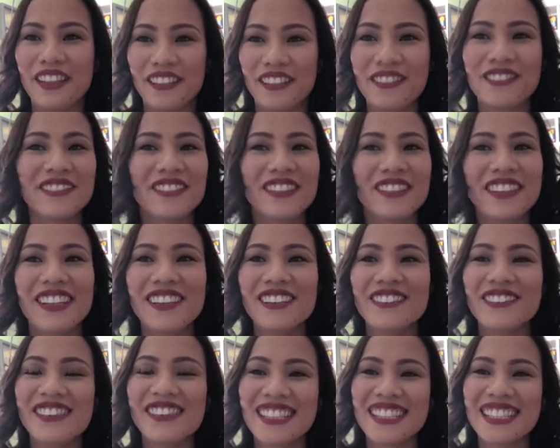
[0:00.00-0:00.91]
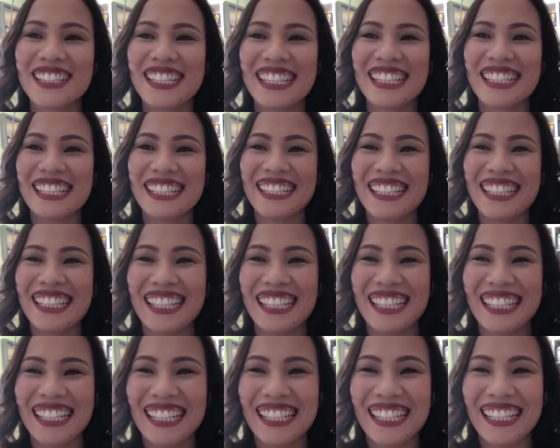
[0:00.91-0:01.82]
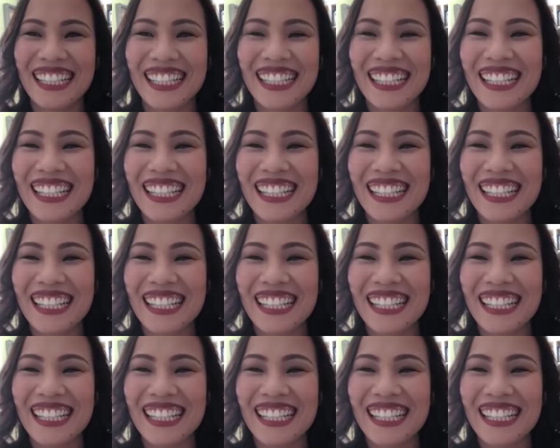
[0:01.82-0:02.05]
No, no, that's good. Okay, good.